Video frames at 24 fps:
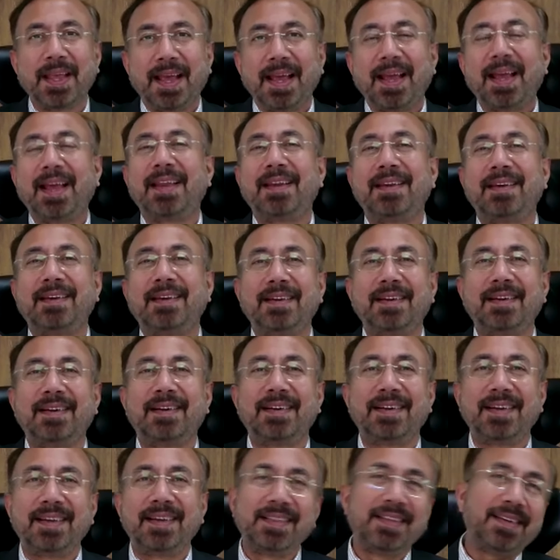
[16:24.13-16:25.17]
And
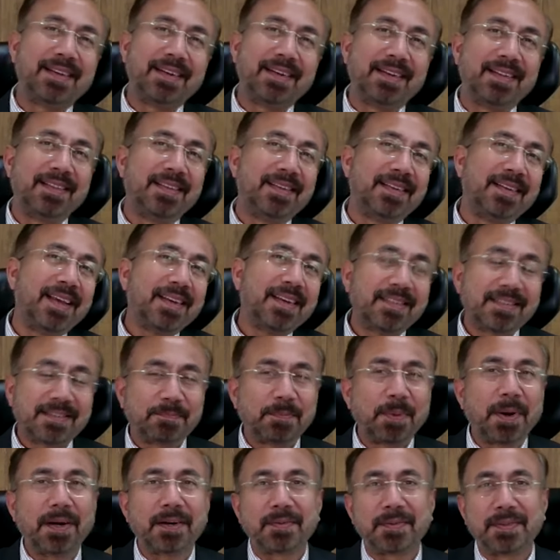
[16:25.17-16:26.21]
uh, in the in the next
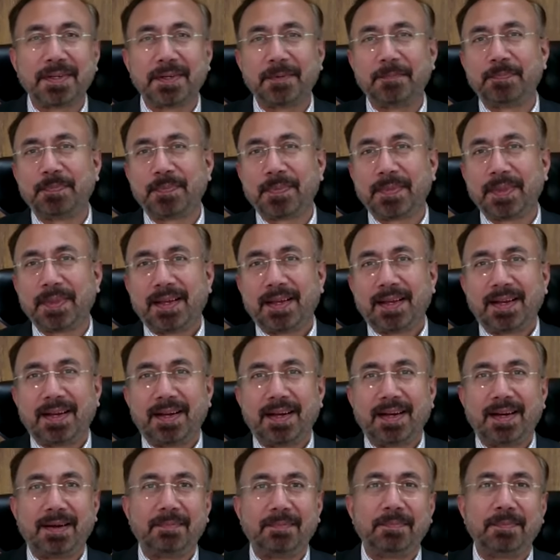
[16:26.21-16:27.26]
part of the
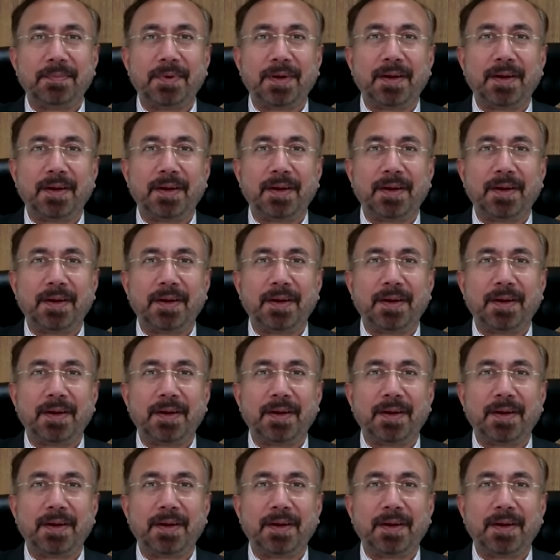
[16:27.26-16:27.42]
uh,